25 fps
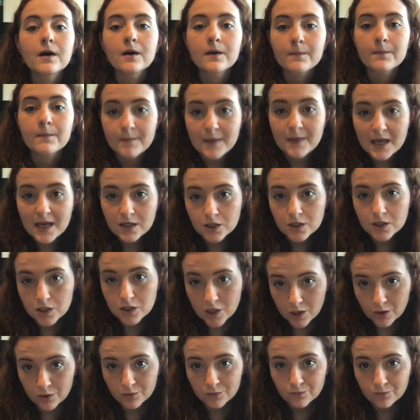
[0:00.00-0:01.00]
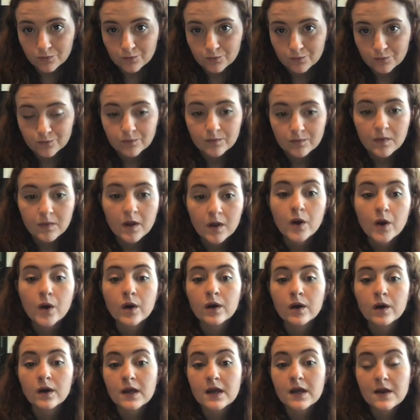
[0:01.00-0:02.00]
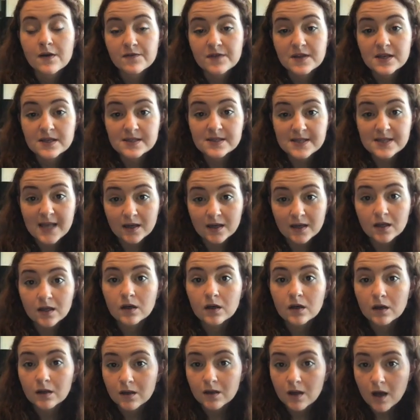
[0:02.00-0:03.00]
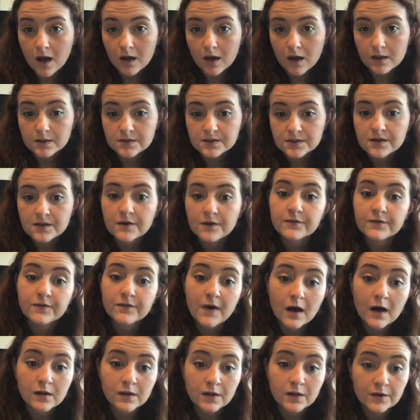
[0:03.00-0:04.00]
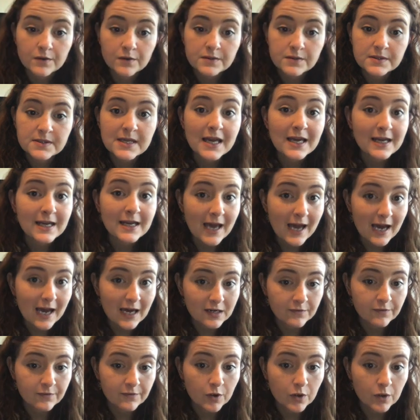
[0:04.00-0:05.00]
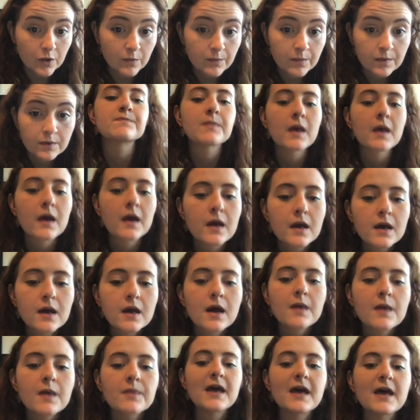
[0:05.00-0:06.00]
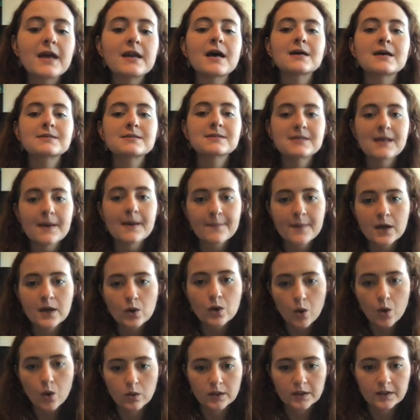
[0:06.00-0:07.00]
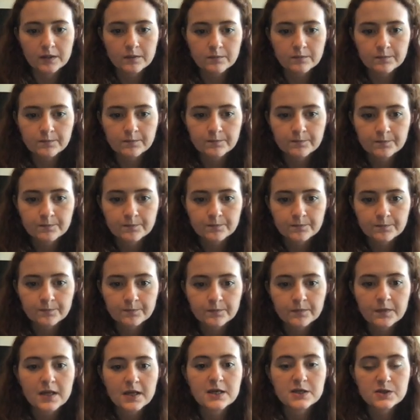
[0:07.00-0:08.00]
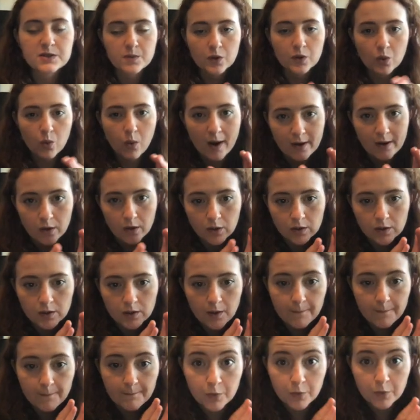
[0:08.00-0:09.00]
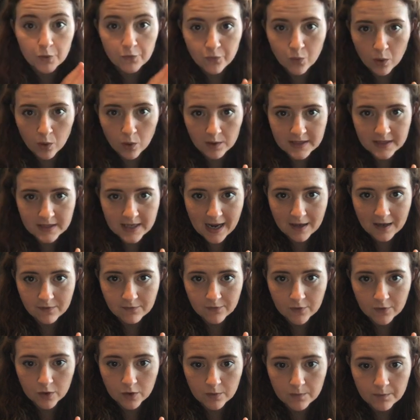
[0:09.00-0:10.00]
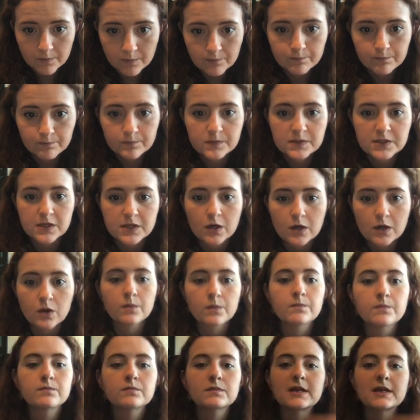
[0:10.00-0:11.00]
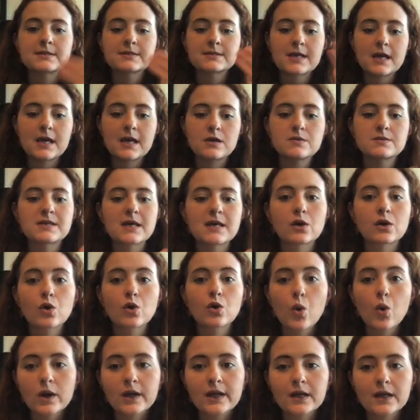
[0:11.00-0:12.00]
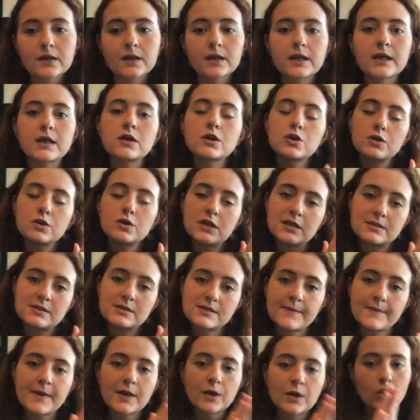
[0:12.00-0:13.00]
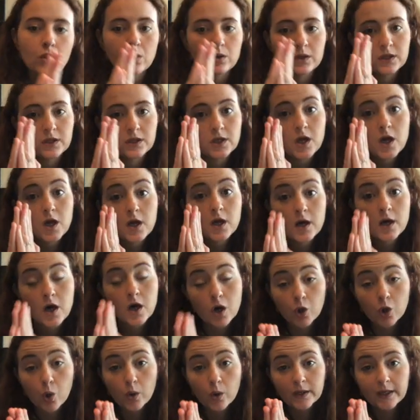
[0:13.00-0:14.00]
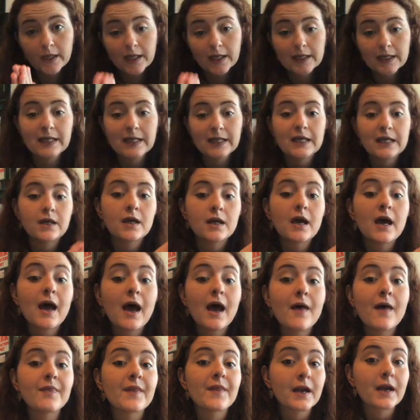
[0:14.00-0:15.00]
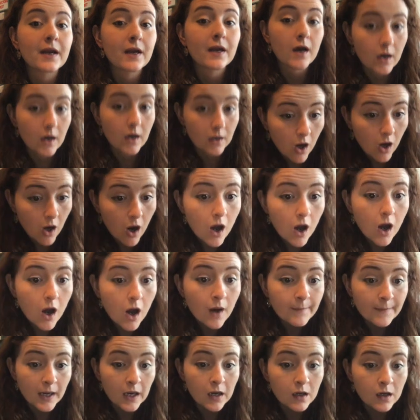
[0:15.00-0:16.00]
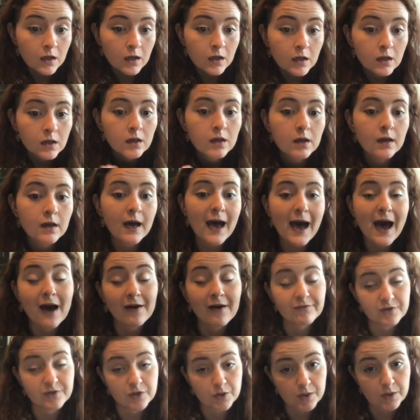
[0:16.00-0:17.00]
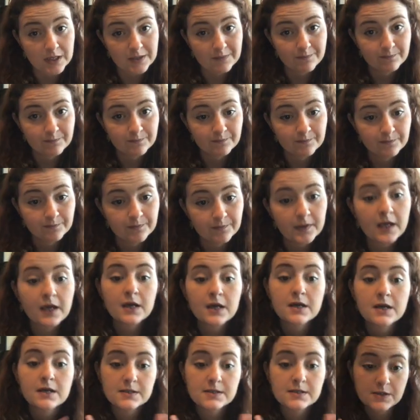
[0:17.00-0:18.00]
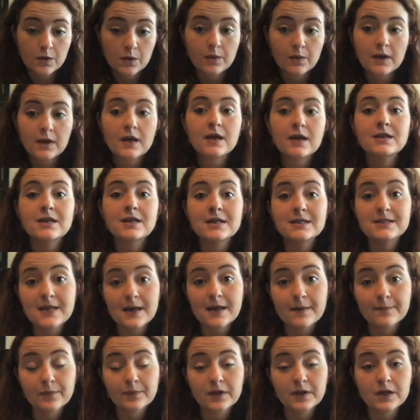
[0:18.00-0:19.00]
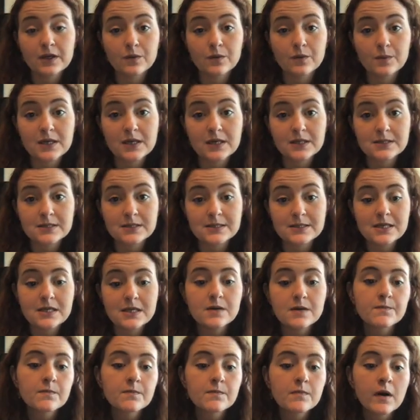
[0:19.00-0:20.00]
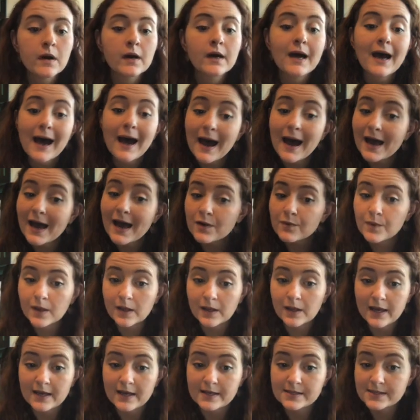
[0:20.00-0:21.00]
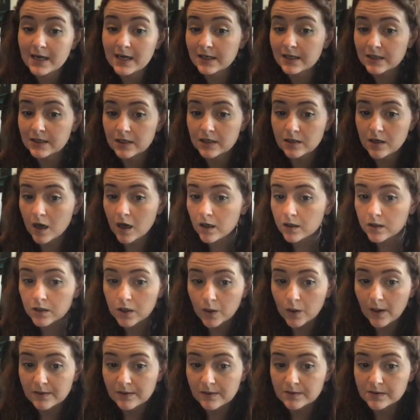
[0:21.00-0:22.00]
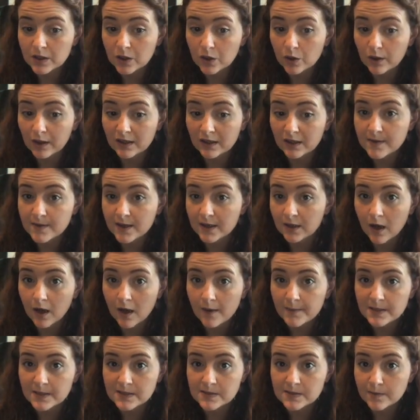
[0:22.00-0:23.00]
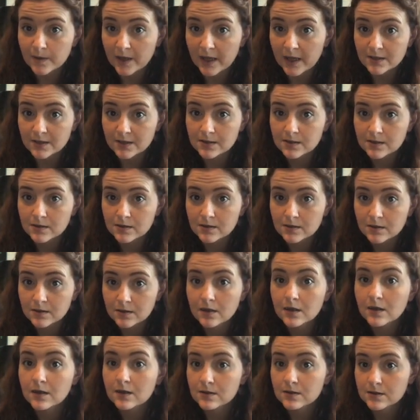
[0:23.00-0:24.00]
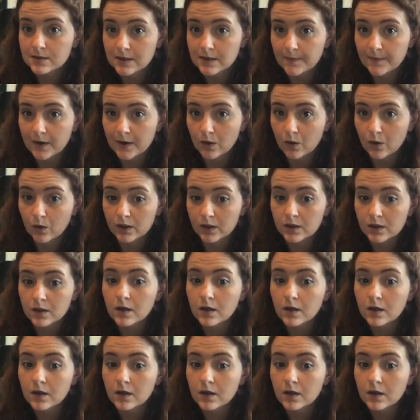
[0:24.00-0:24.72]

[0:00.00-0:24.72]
Make note. If the second clause follows an adverb, then a semicolon is required before the adverb. So let's say you said accordingly, you need semicolon, accordingly, and then a comma after it. So in the example here we can see, I realized I did not know how to correct my comma splice, semicolon,